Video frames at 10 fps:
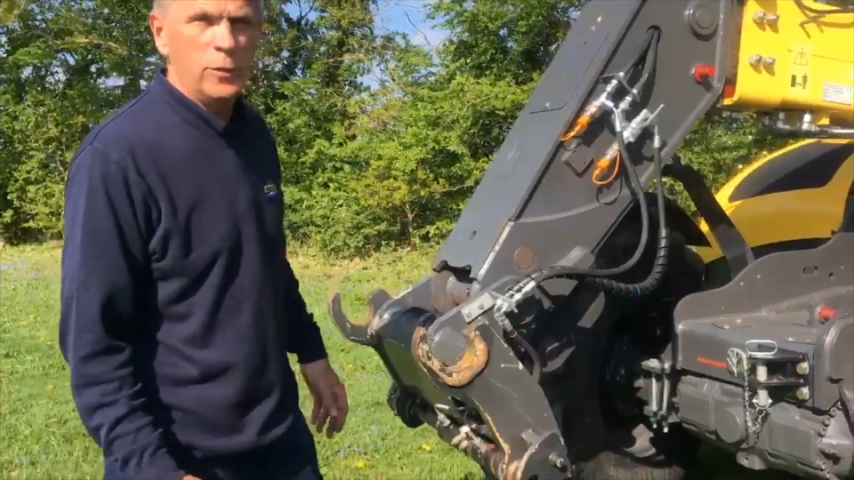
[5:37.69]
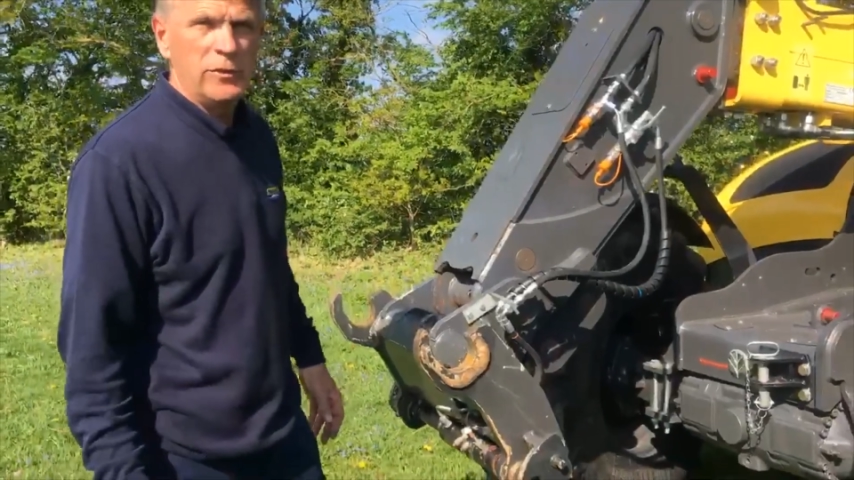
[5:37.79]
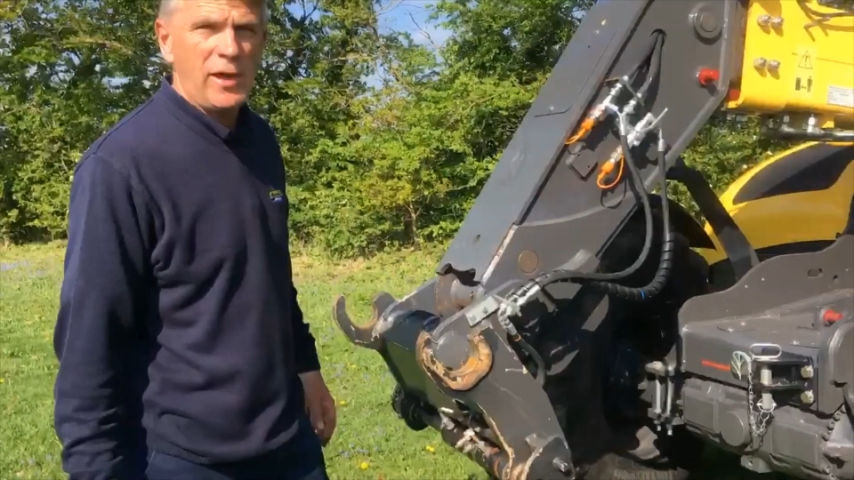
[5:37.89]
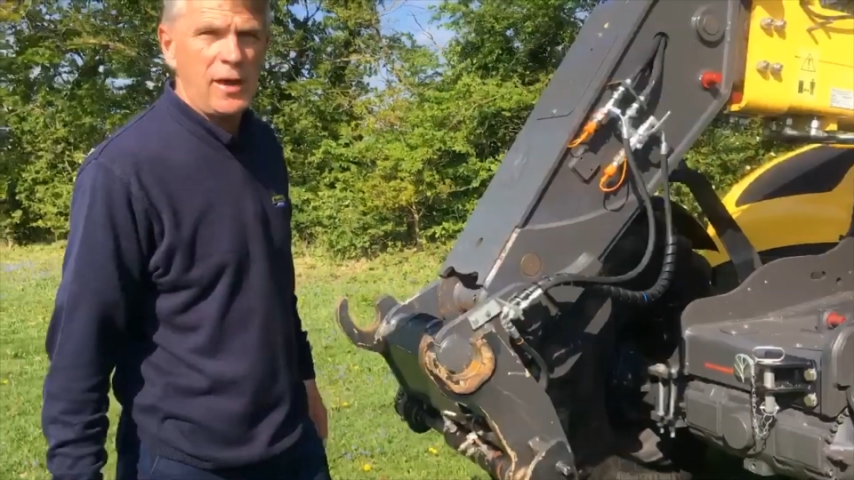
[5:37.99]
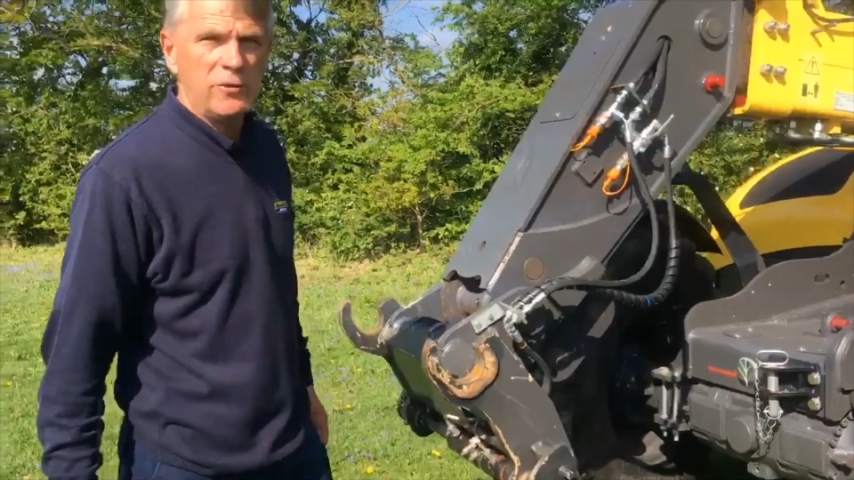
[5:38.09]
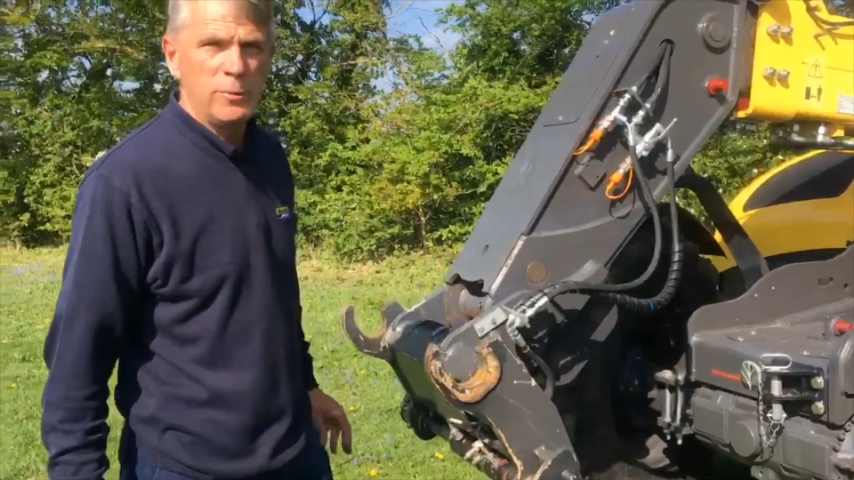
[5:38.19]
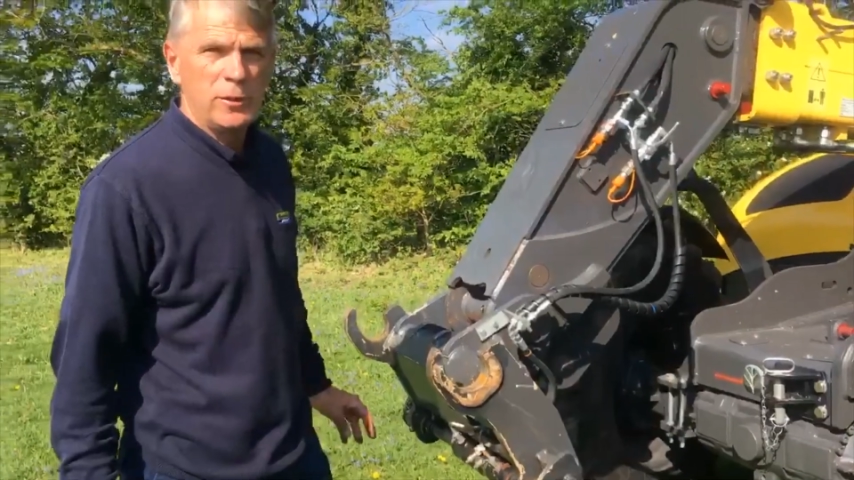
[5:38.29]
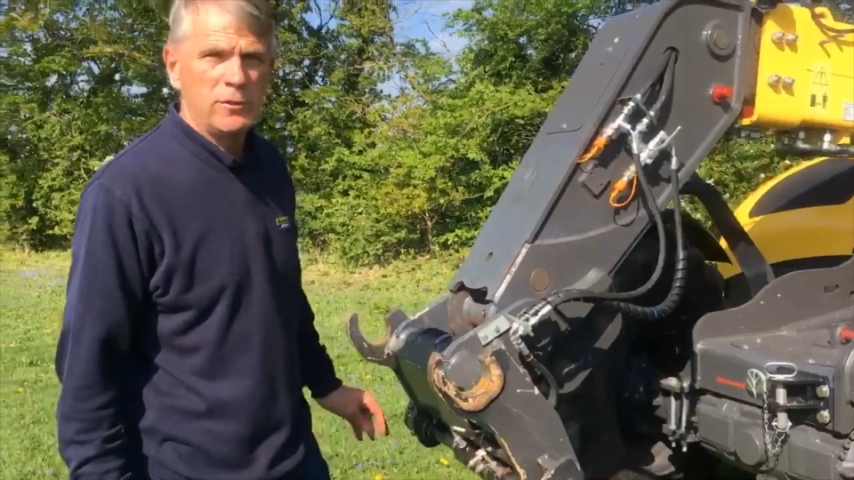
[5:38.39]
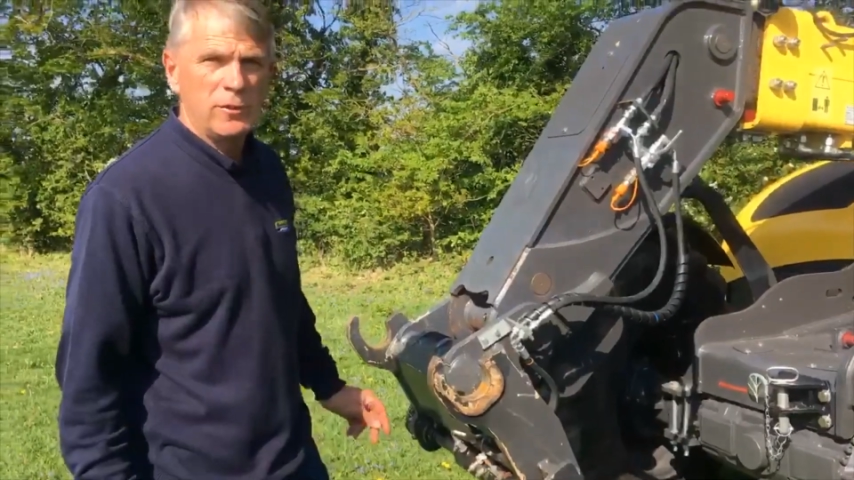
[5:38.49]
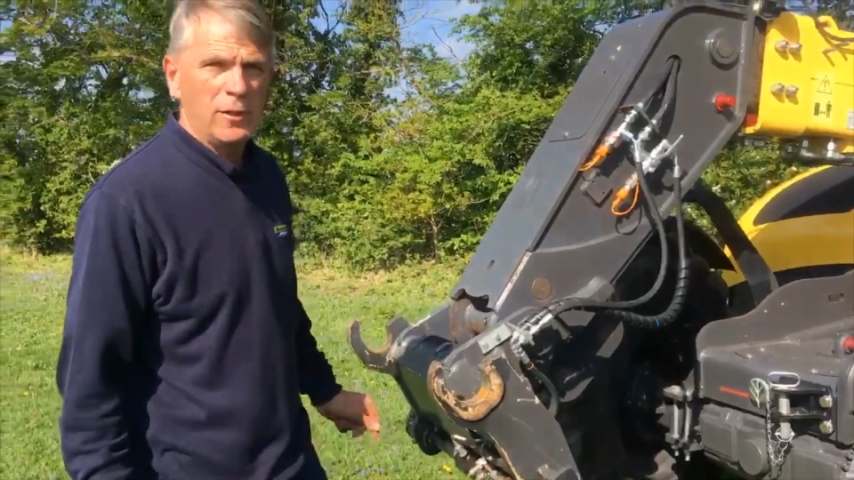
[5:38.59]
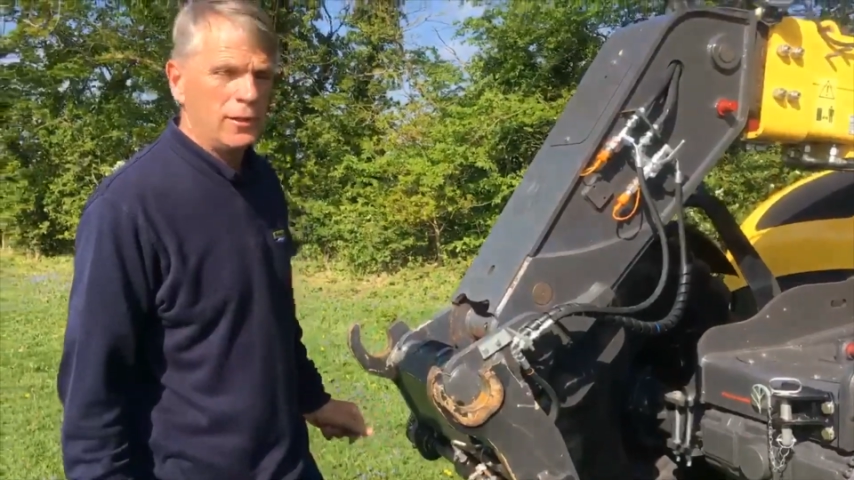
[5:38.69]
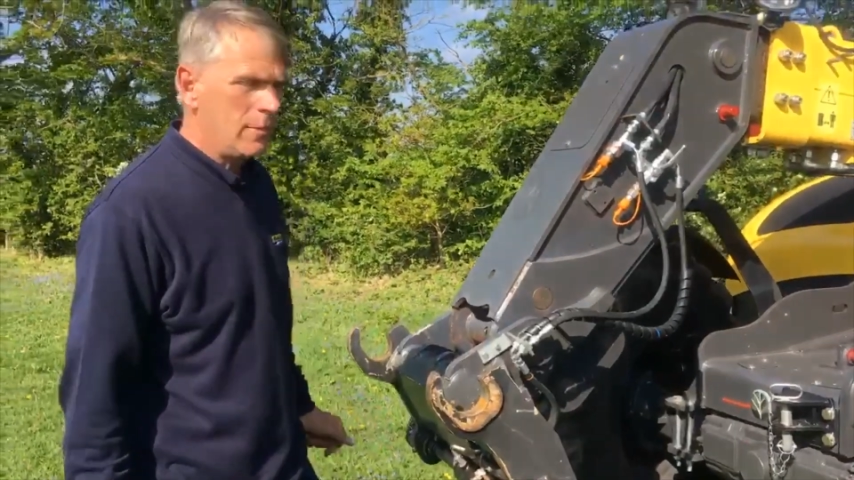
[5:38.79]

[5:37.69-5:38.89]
attachment at the